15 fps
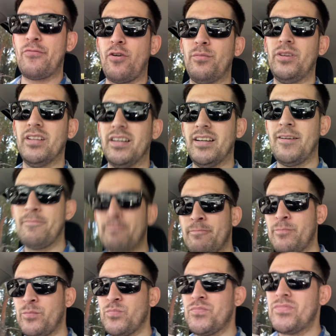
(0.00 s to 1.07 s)

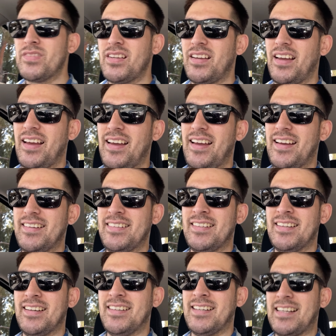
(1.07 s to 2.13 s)
formula. And
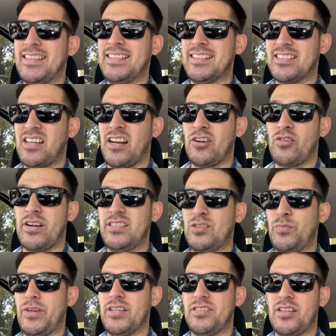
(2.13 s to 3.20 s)
uh, I think it's kind of crazy
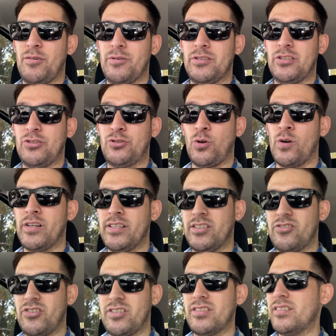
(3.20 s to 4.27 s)
because there was a shortage,
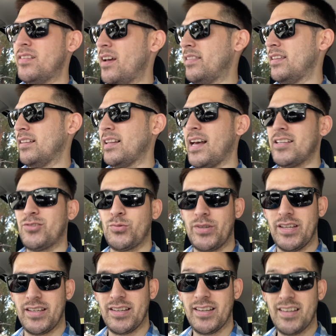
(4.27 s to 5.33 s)
I think last
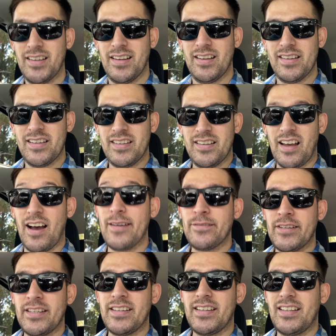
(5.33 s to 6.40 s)
week, of
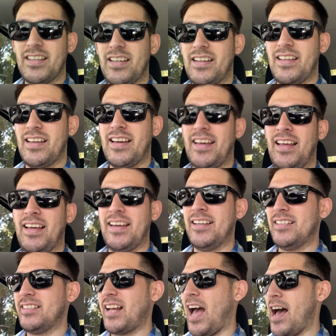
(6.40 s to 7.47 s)
it.
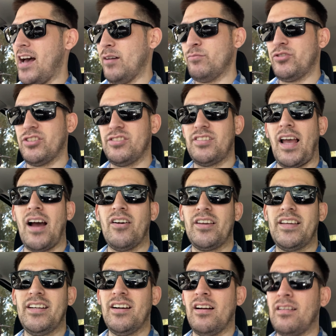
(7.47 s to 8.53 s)
And I'm just out
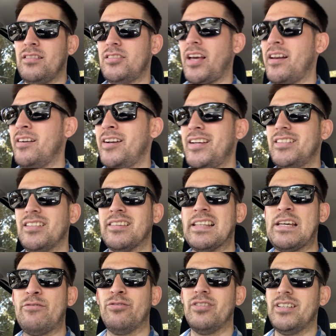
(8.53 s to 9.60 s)
here on a Saturday
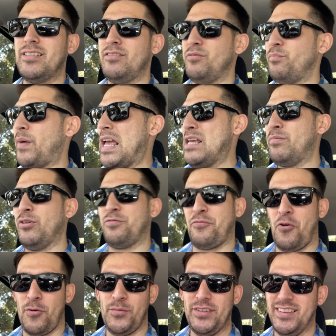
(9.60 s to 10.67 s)
delivering baby
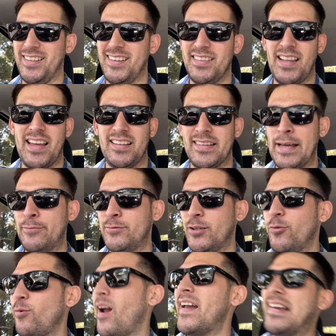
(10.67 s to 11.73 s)
formula like left
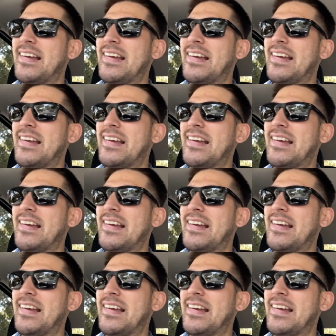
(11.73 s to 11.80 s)
and right.